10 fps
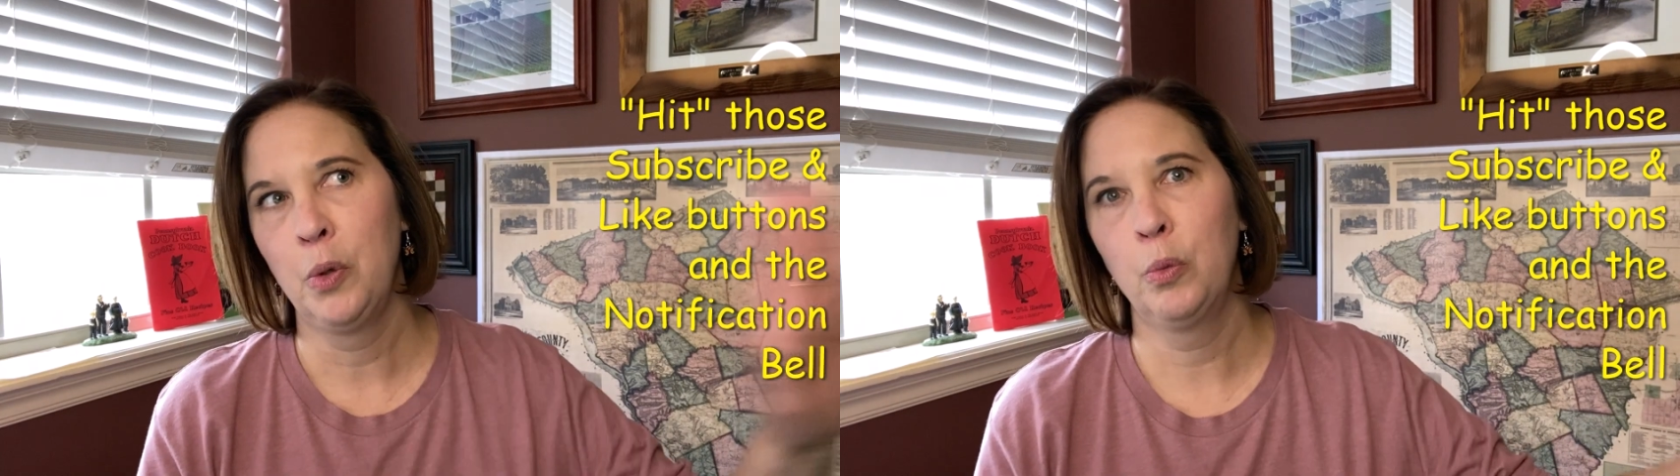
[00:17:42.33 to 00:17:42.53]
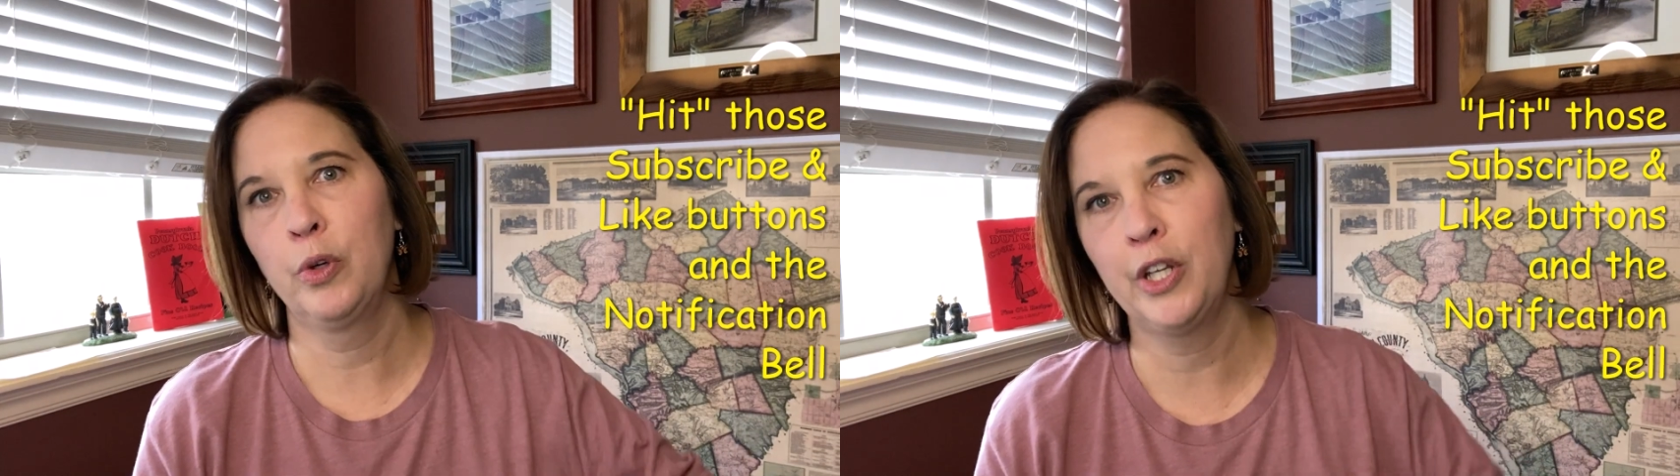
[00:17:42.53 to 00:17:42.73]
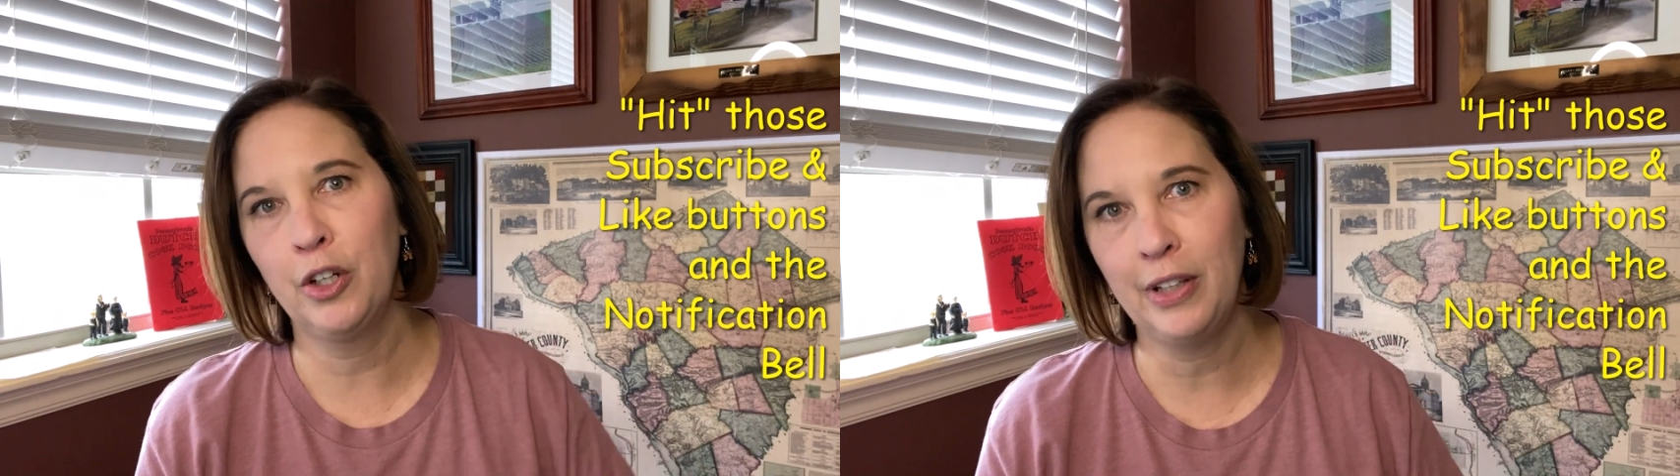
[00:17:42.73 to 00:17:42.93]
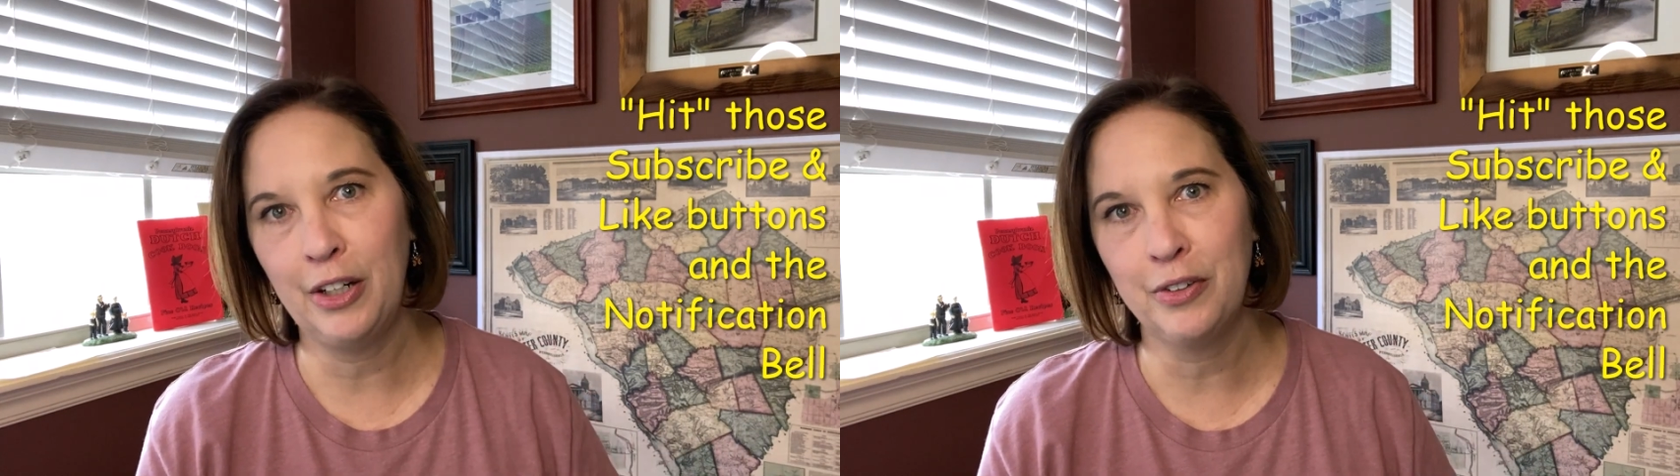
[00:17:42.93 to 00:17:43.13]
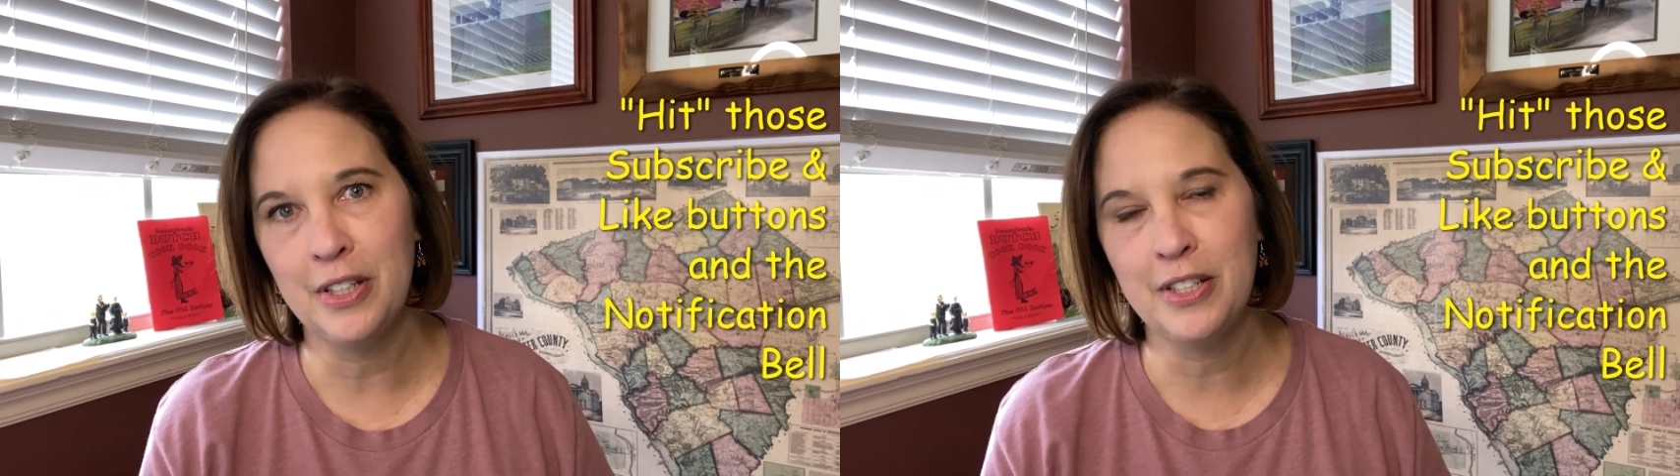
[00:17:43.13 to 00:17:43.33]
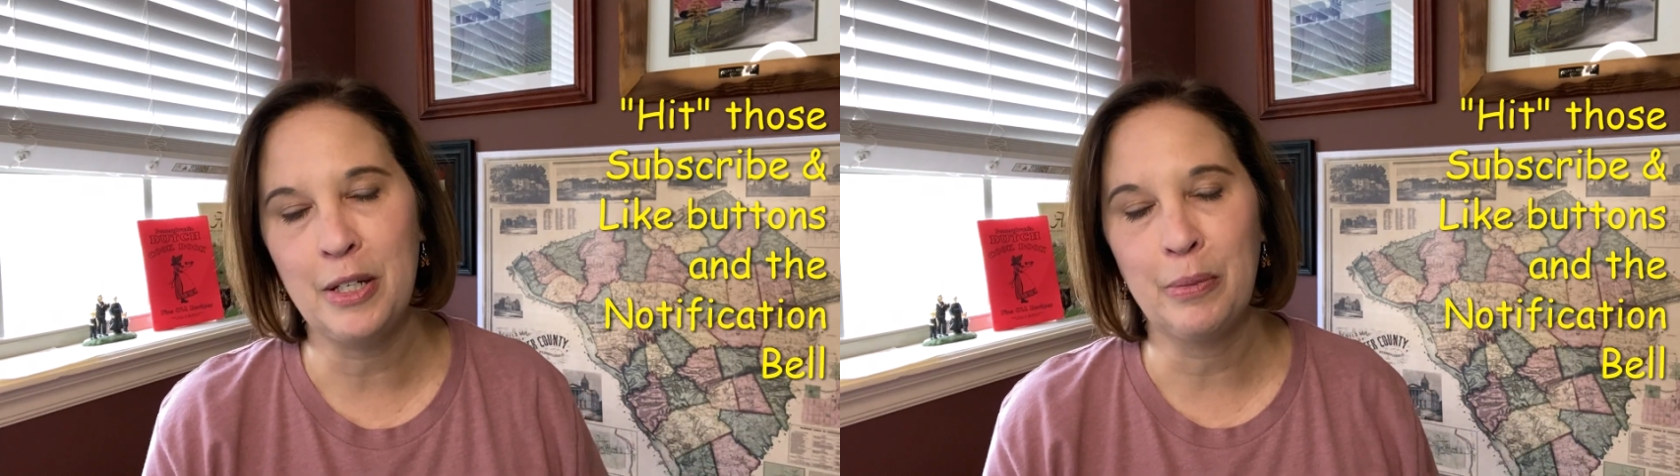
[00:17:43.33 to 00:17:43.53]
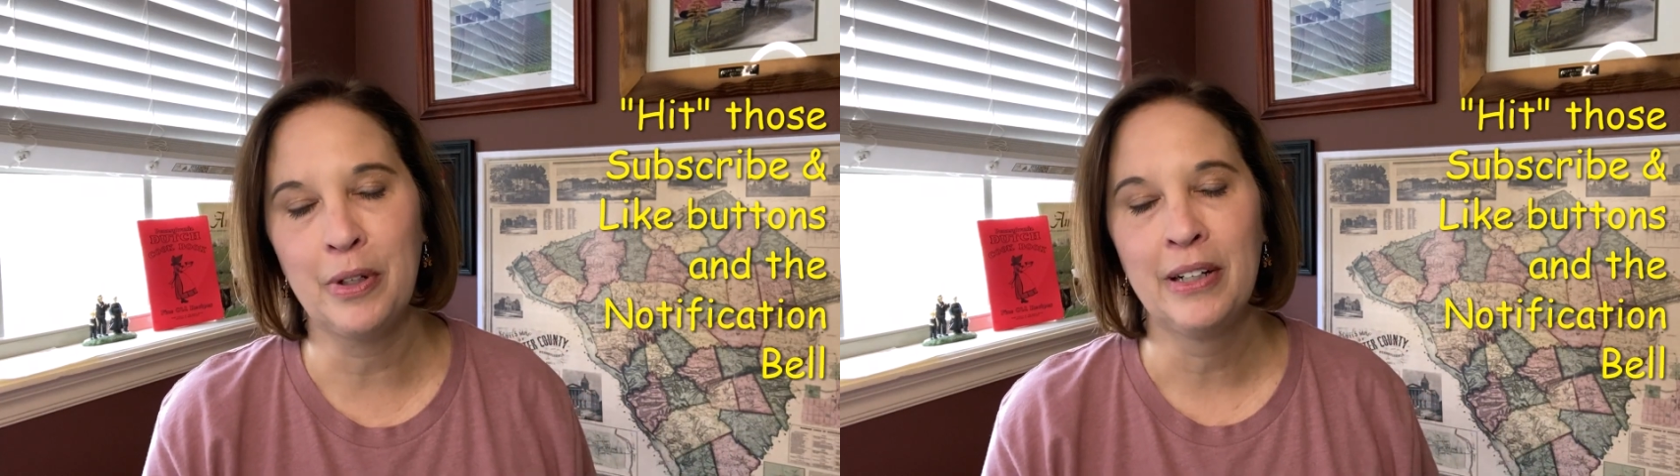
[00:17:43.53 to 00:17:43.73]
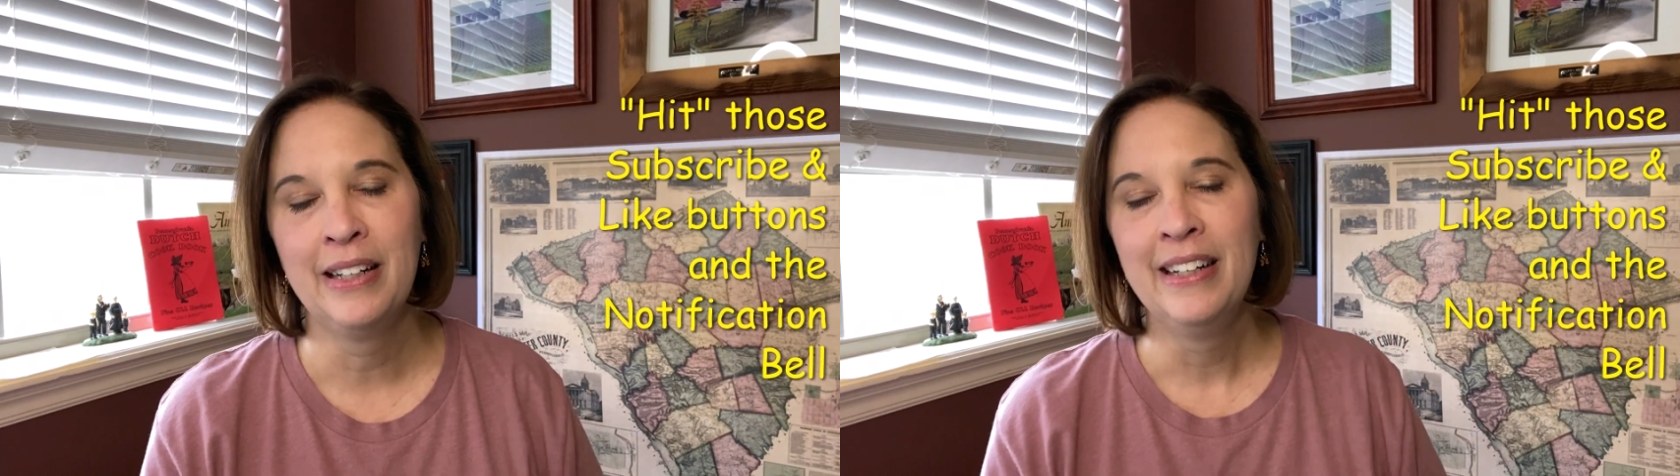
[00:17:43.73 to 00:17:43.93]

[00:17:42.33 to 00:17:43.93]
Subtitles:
we're there later this summer.